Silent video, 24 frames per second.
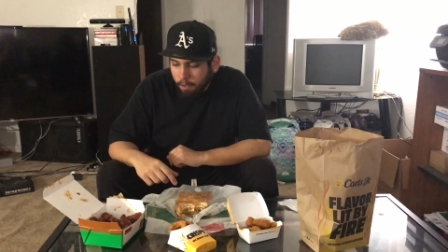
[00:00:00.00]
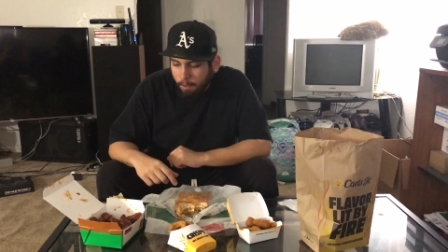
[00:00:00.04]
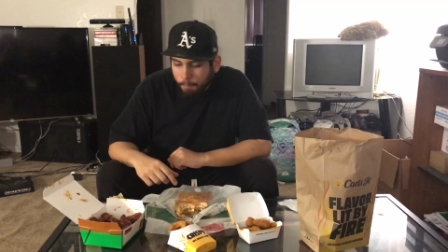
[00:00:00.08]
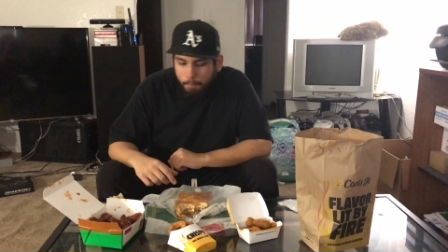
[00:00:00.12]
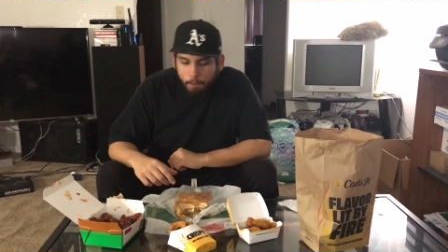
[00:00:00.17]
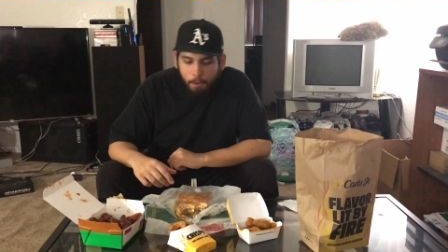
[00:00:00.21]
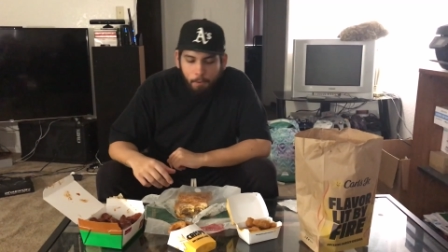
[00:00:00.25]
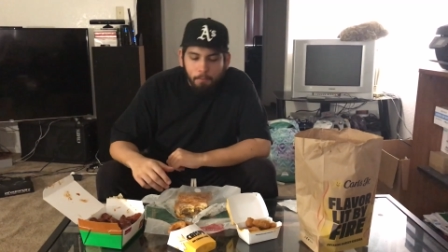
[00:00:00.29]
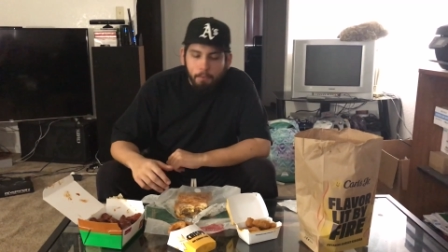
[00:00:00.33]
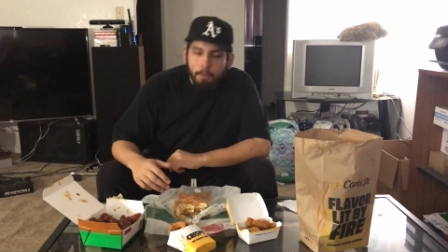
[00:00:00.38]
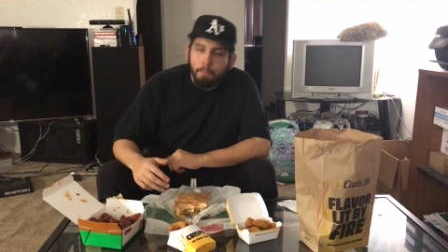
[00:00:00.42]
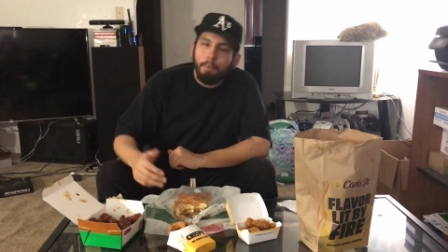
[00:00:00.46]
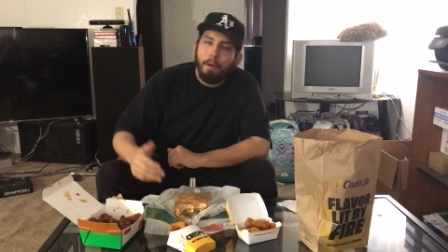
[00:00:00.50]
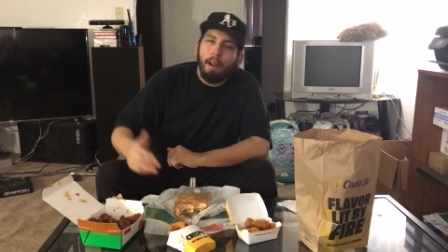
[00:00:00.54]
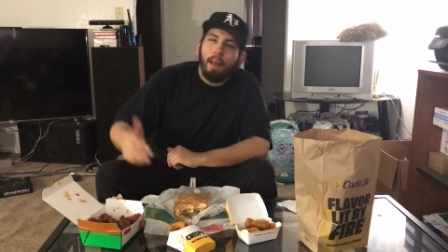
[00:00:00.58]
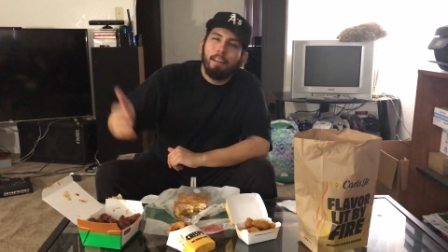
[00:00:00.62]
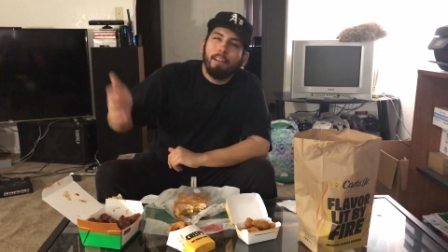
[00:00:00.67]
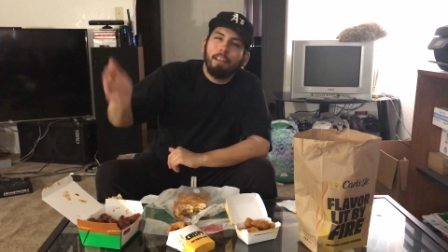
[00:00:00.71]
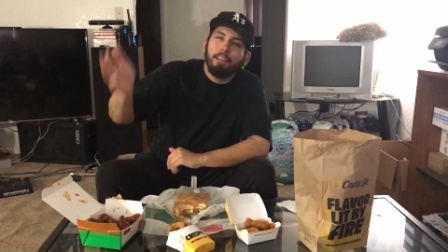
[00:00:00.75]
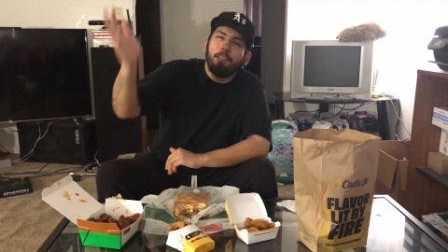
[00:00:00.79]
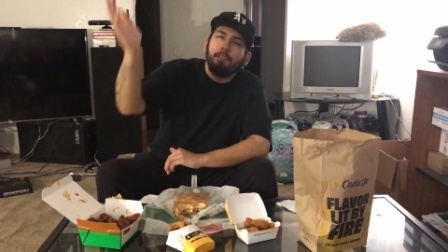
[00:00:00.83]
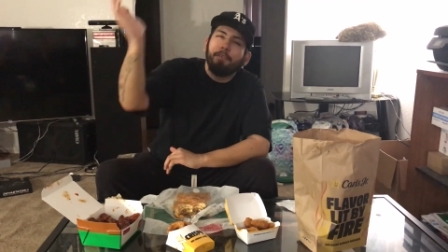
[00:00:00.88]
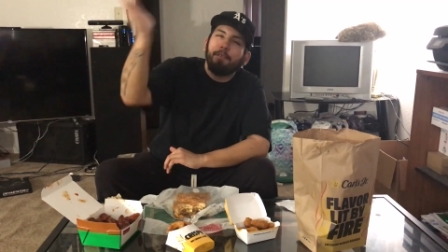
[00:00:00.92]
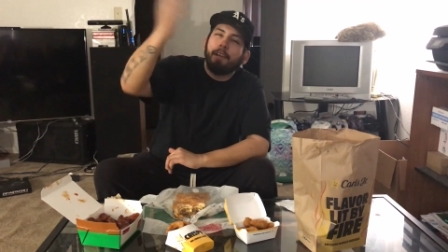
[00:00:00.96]
but we'll
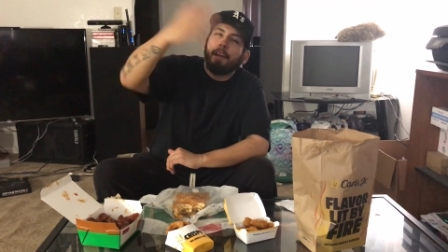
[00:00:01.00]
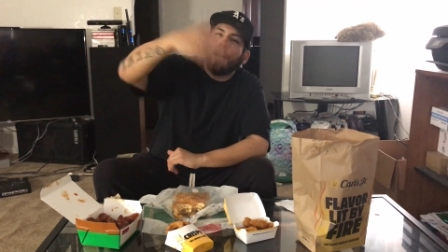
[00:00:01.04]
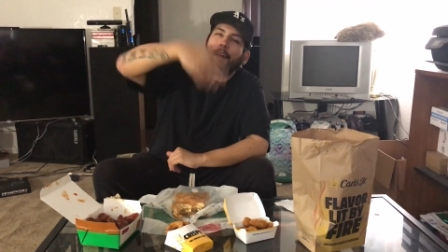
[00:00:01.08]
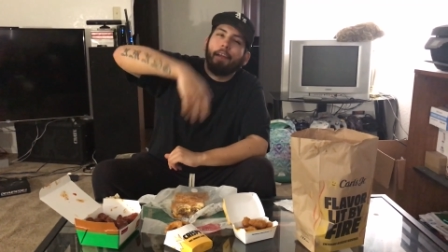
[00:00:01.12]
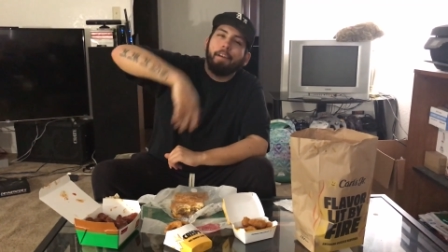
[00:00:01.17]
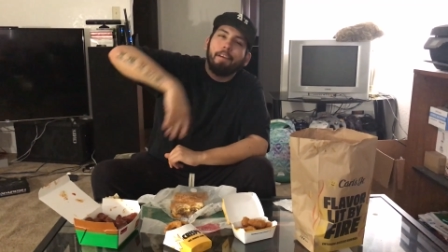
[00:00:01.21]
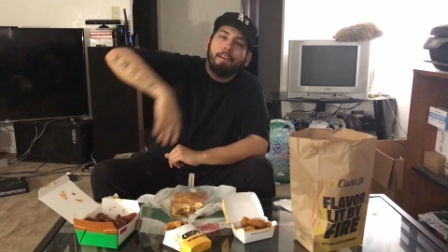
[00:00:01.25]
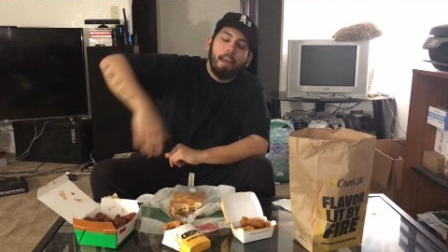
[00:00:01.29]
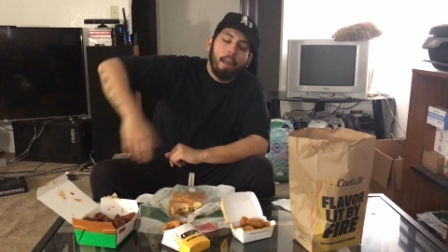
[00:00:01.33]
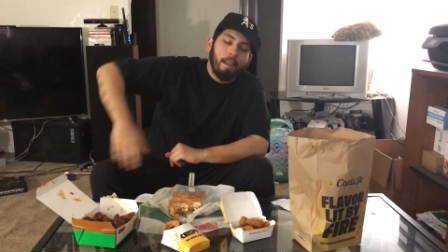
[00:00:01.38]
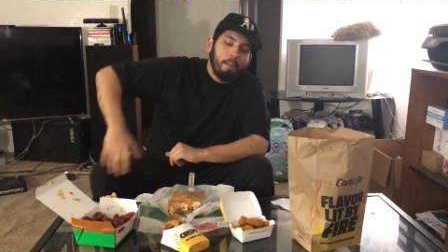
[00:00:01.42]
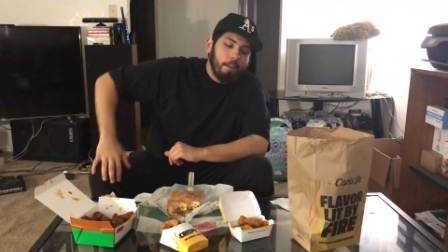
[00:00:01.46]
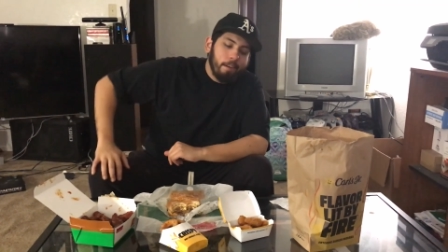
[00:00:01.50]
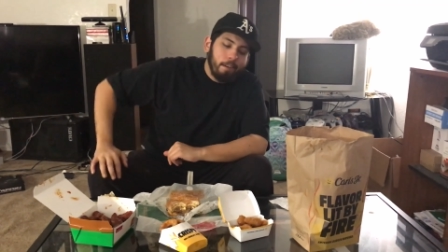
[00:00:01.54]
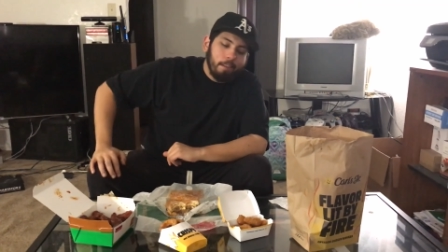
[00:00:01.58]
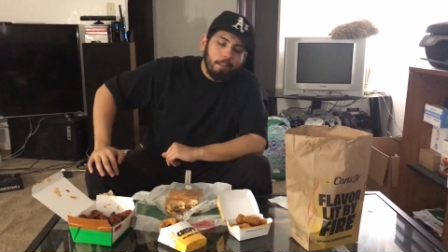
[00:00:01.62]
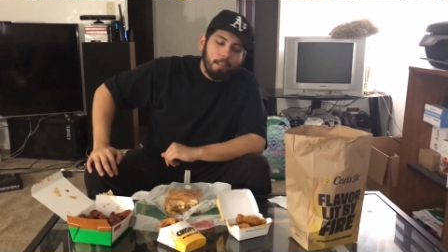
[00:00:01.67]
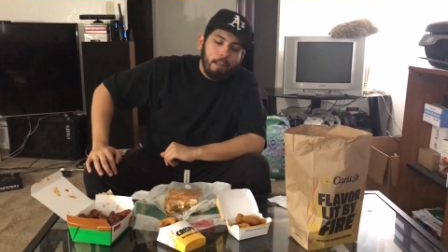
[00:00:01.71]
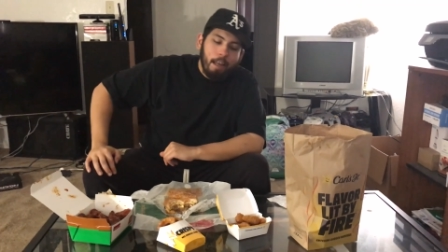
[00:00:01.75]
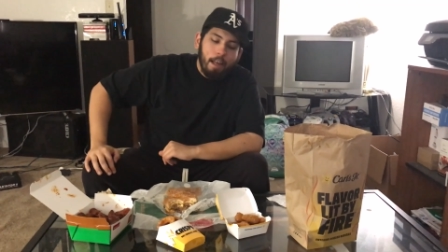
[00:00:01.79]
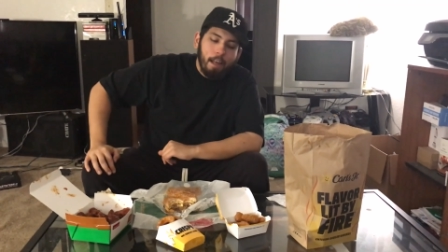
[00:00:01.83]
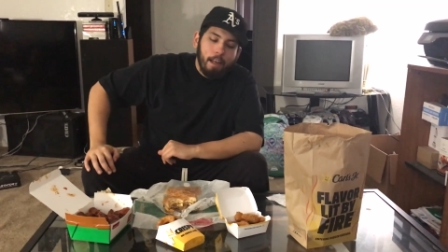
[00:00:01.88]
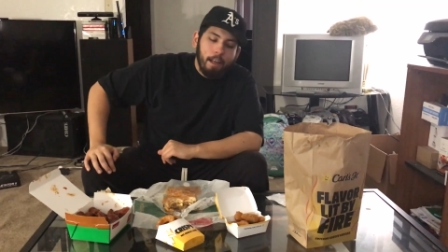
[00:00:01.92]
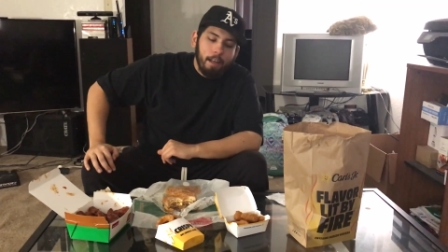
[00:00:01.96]
probably do it at another
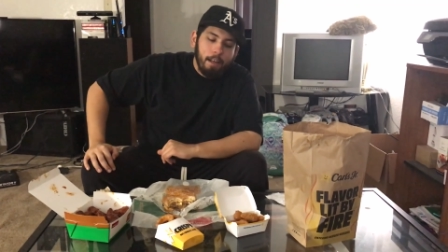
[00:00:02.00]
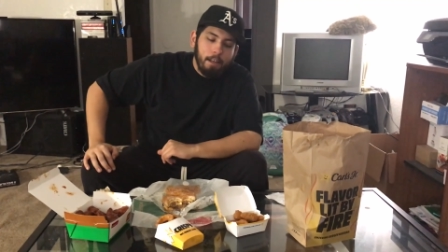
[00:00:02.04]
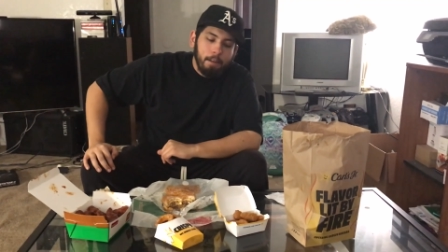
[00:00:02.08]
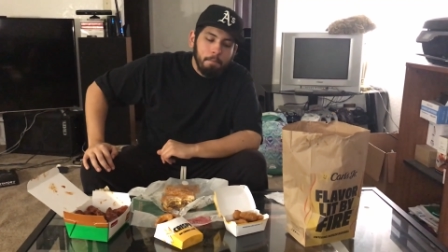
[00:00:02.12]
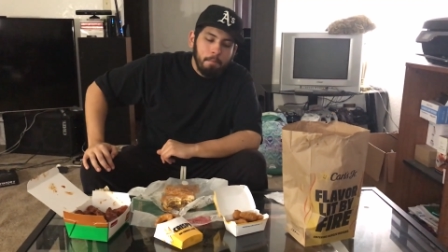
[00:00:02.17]
time.